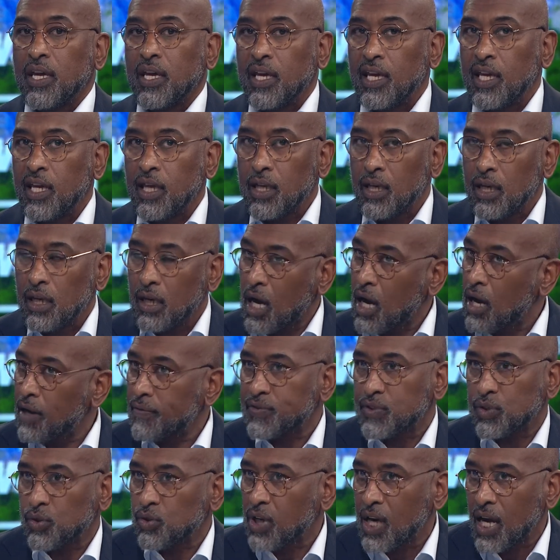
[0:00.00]
in
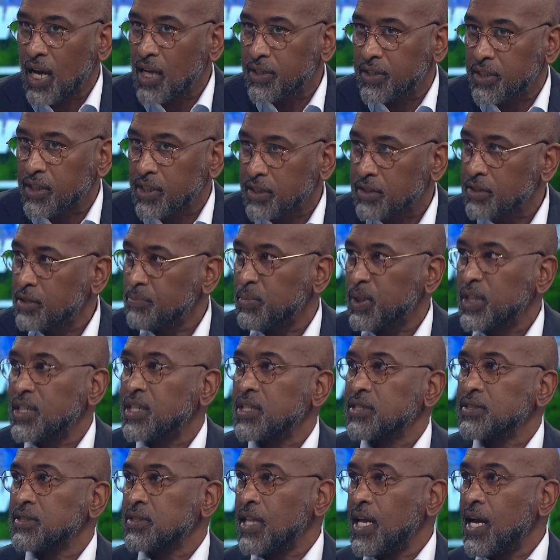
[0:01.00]
officer conduct
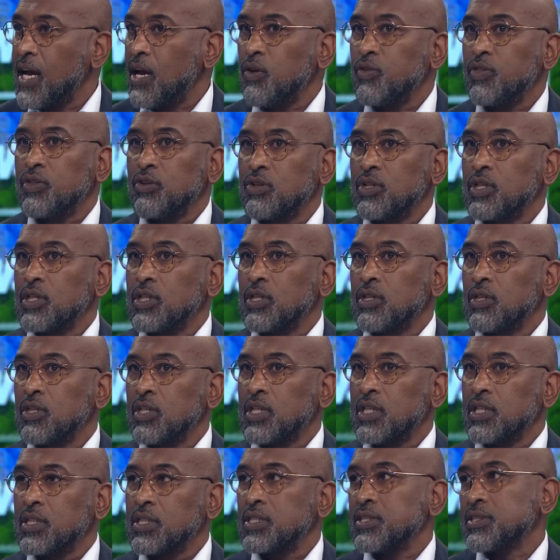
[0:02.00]
because now they're going to
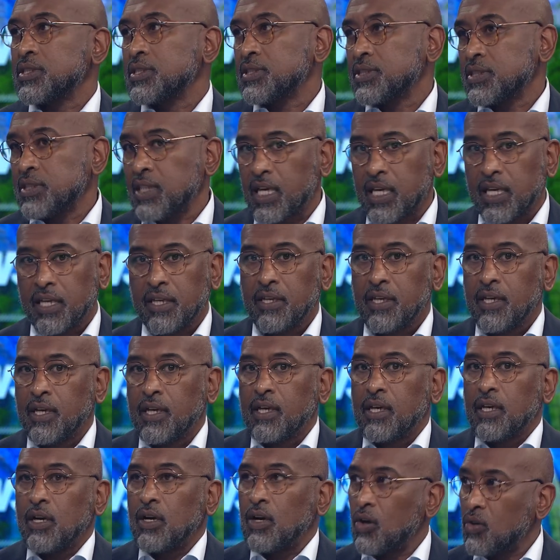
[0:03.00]
look at this and say,
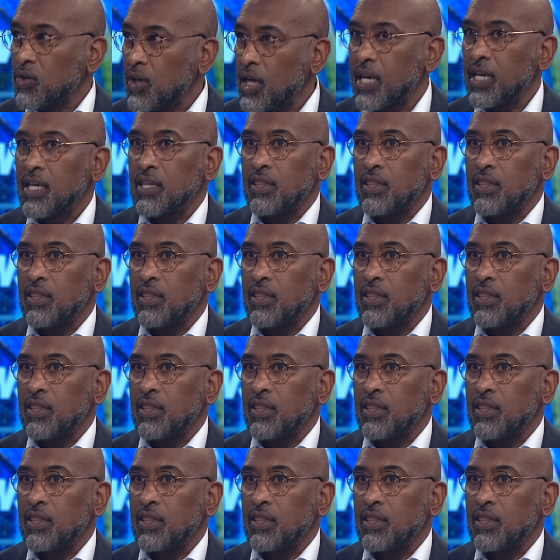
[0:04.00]
okay,